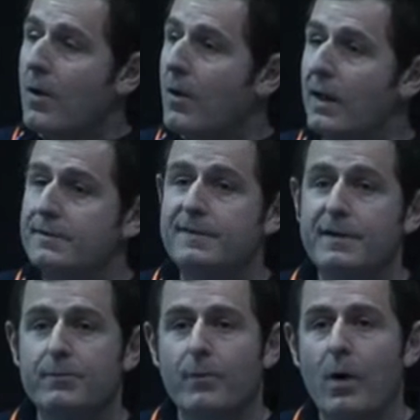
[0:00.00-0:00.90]
Let's
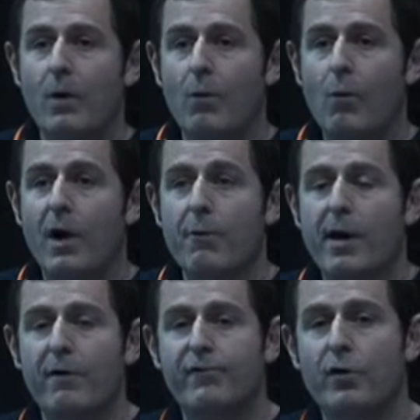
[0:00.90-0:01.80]
see why we
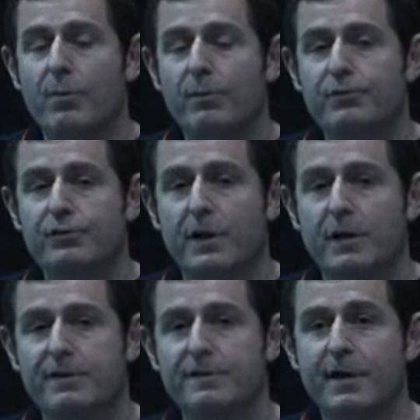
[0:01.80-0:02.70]
have come up to
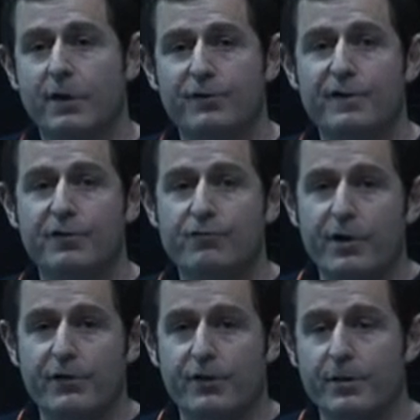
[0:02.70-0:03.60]
this kind of
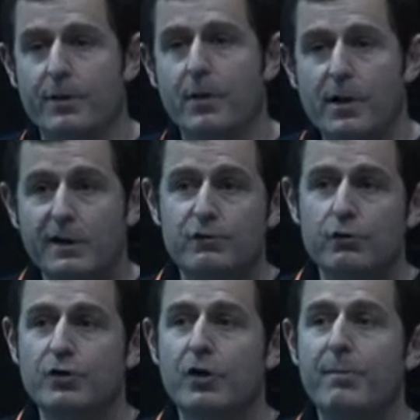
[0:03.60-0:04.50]
situation. Let's do a
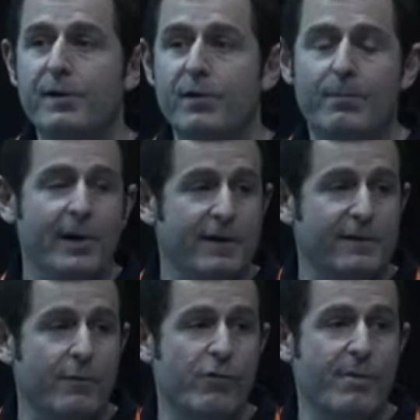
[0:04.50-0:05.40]
jump in the past
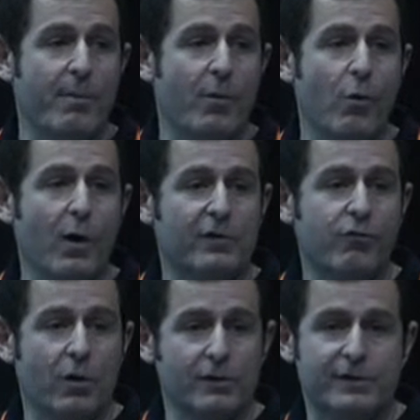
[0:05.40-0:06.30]
and remember what
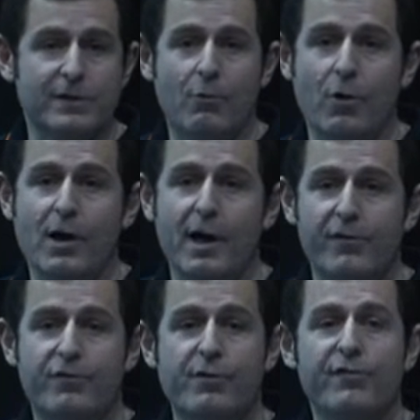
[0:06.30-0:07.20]
was our life
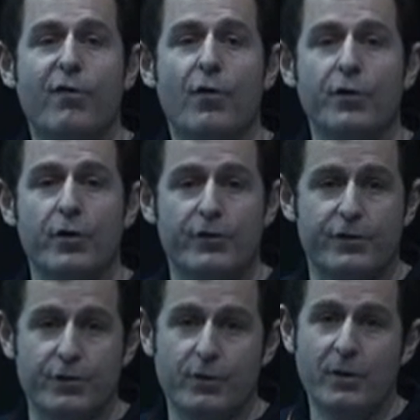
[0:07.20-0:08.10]
3-4 years
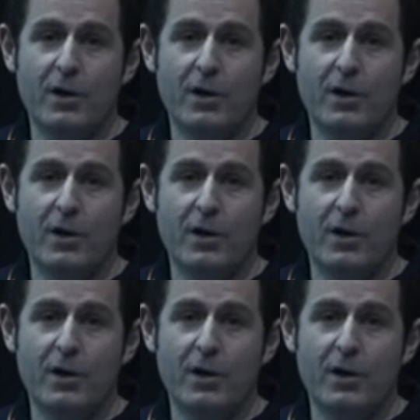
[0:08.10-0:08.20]
ago.